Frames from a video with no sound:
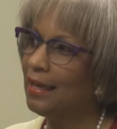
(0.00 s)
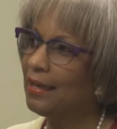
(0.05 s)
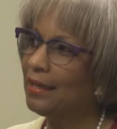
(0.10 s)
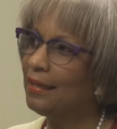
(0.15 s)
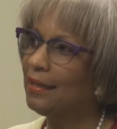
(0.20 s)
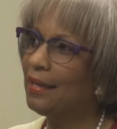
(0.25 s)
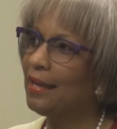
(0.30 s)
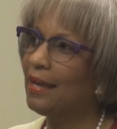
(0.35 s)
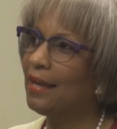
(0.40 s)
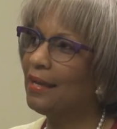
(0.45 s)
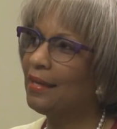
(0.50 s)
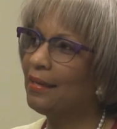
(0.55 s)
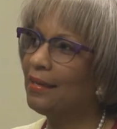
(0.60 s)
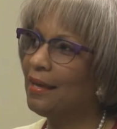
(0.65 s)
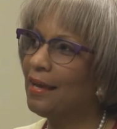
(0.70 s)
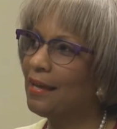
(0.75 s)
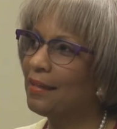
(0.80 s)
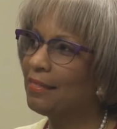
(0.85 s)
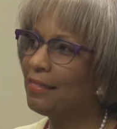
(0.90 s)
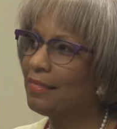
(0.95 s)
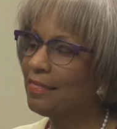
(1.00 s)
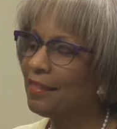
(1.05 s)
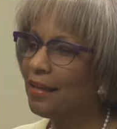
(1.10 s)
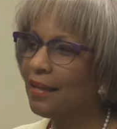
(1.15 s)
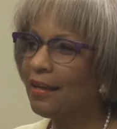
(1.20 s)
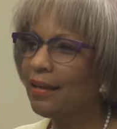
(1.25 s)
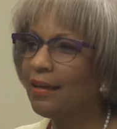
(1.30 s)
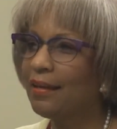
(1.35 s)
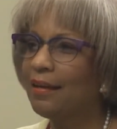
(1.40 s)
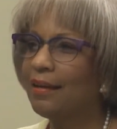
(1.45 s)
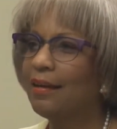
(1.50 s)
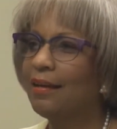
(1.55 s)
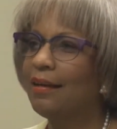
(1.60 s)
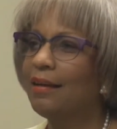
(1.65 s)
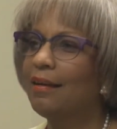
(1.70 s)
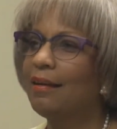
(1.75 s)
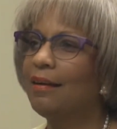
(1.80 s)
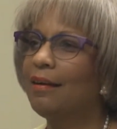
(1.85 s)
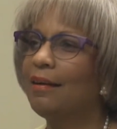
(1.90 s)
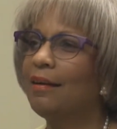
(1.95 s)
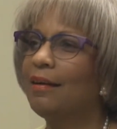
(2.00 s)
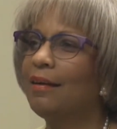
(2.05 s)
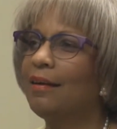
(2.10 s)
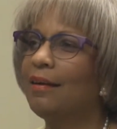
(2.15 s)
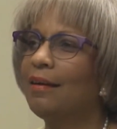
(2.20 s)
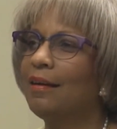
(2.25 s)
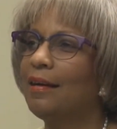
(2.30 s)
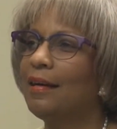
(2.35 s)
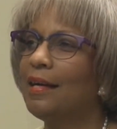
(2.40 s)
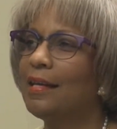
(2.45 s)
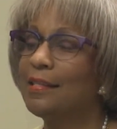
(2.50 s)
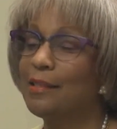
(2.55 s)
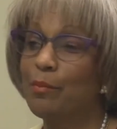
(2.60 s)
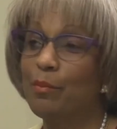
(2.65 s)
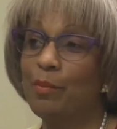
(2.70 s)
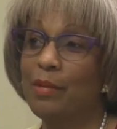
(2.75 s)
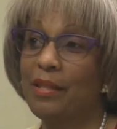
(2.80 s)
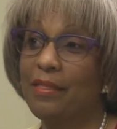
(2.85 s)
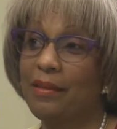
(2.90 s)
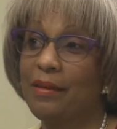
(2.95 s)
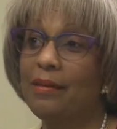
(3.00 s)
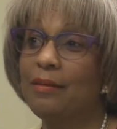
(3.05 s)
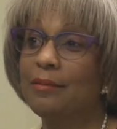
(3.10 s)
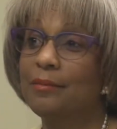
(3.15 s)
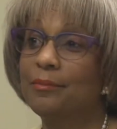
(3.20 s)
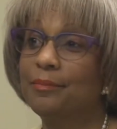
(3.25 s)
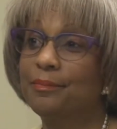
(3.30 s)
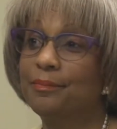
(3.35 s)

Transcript: And I think as a mother,